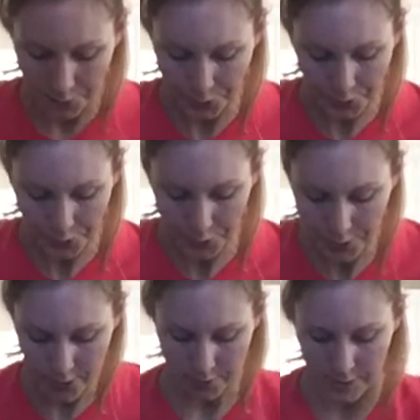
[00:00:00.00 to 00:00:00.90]
Pull
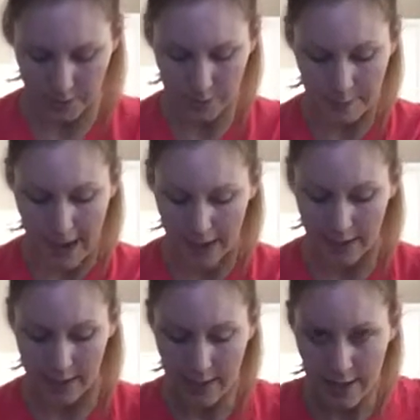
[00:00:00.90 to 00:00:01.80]
those muscles back.
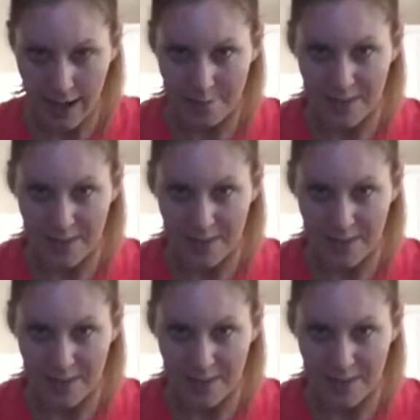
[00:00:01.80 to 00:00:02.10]
I'm